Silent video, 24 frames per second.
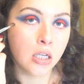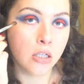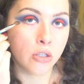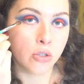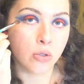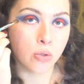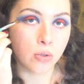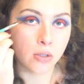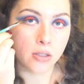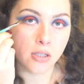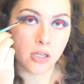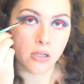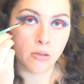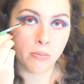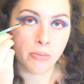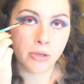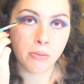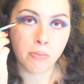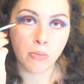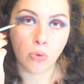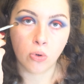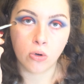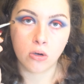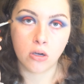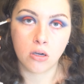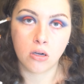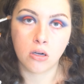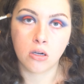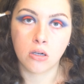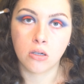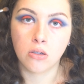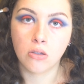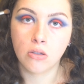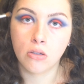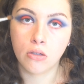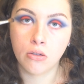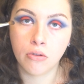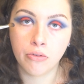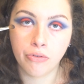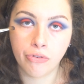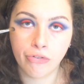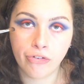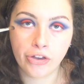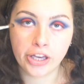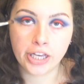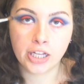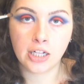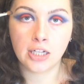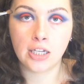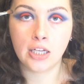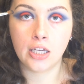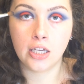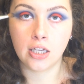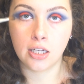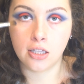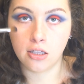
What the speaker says: do a little bit more fading